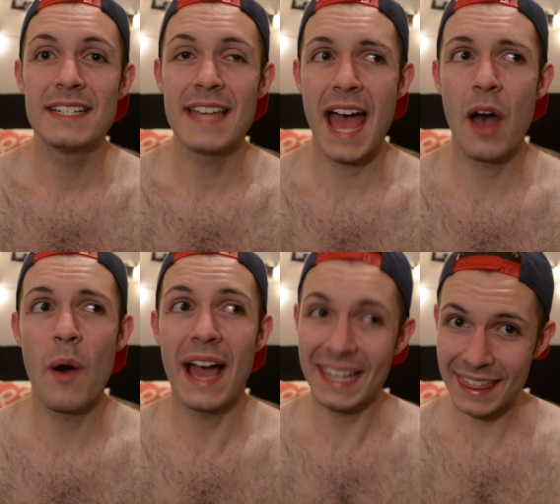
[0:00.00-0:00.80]
Now,
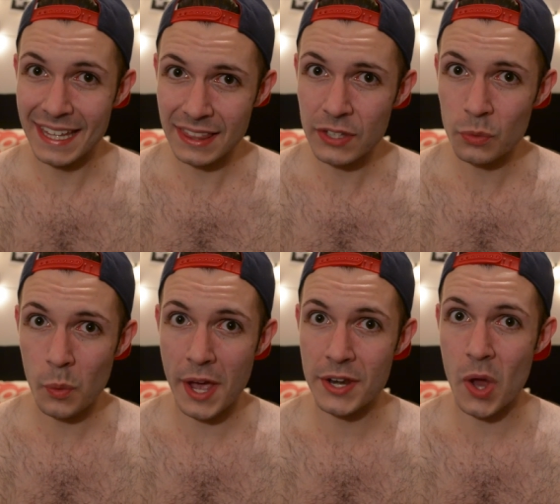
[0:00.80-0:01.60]
I think this
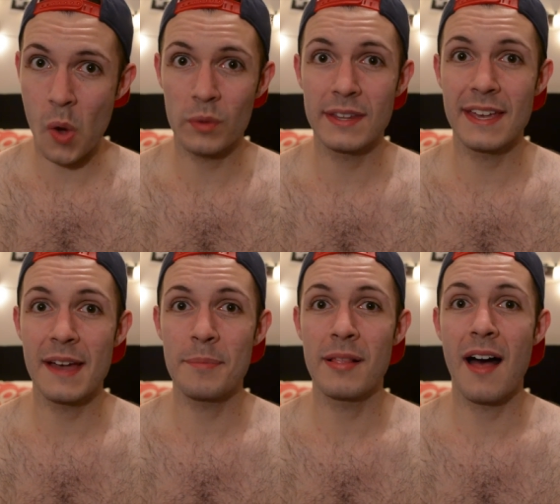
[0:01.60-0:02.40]
one only
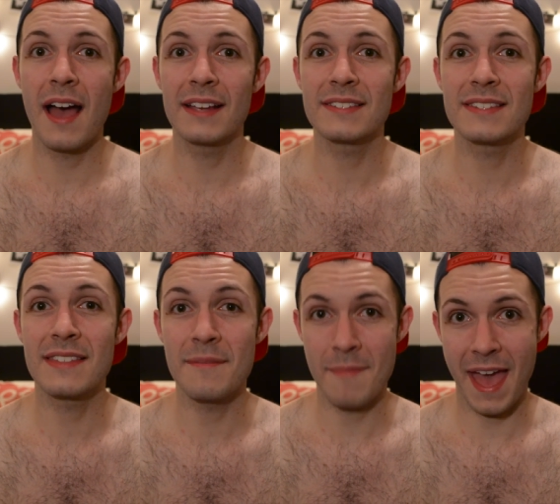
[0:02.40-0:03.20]
applies to
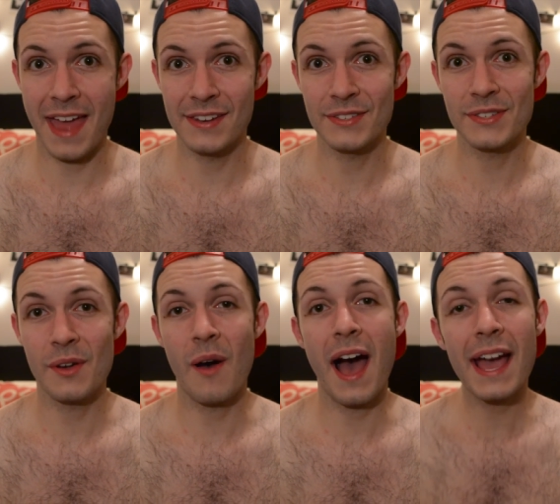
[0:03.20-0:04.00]
the men,
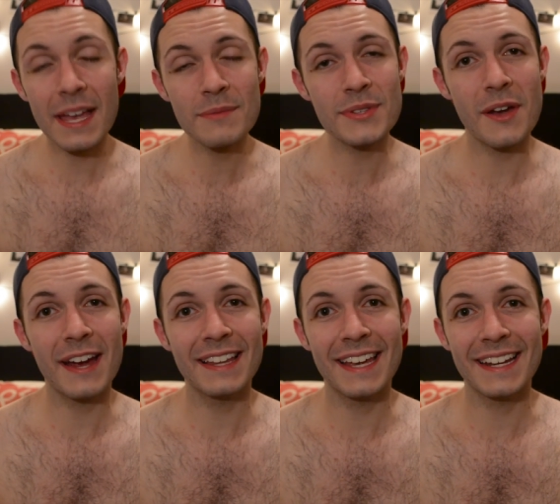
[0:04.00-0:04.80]
so I am
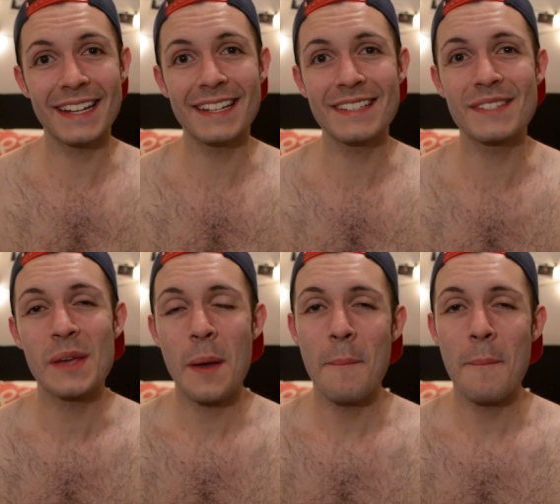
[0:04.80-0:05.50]
sorry ladies,